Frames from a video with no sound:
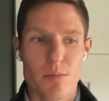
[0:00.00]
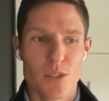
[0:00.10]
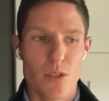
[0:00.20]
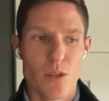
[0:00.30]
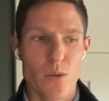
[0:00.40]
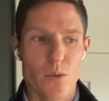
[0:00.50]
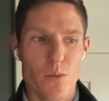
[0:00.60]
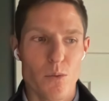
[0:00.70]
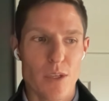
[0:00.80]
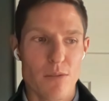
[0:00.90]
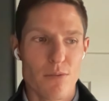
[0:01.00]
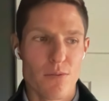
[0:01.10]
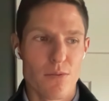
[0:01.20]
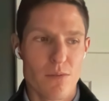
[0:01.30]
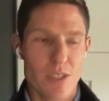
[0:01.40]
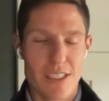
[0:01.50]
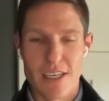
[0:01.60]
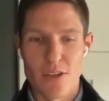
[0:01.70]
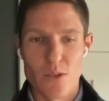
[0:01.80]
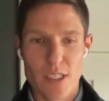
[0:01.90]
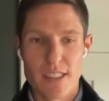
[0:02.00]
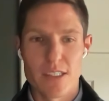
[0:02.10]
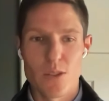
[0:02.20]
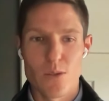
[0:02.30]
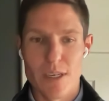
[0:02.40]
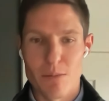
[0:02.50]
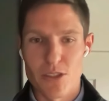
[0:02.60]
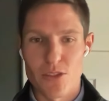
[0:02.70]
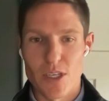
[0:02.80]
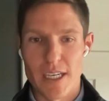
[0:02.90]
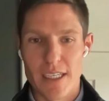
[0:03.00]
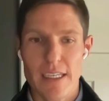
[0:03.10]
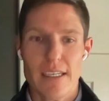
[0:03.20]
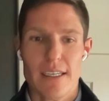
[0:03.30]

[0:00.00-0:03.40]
So we've continued to demonstrate